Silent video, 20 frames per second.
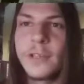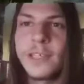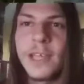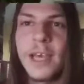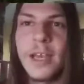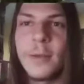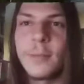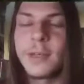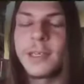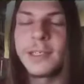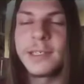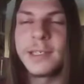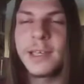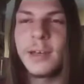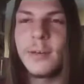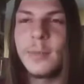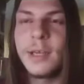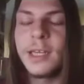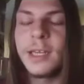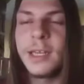send him because it's going
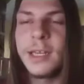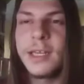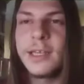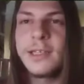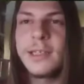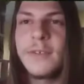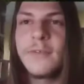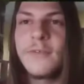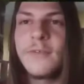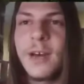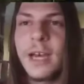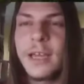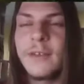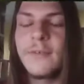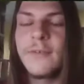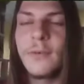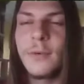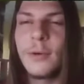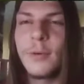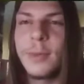to be an easy fight
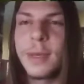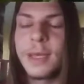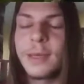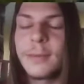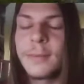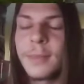for me.